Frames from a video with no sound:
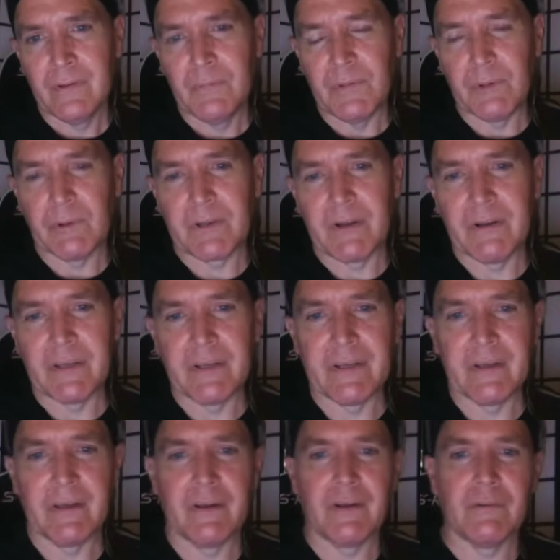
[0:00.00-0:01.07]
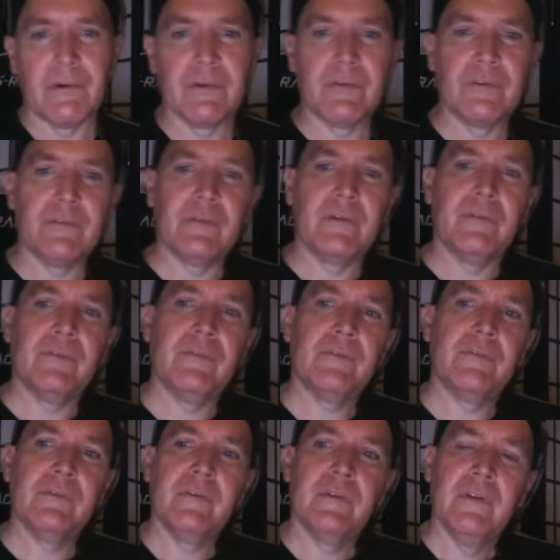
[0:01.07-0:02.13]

But we're kind of getting ahead of ourselves.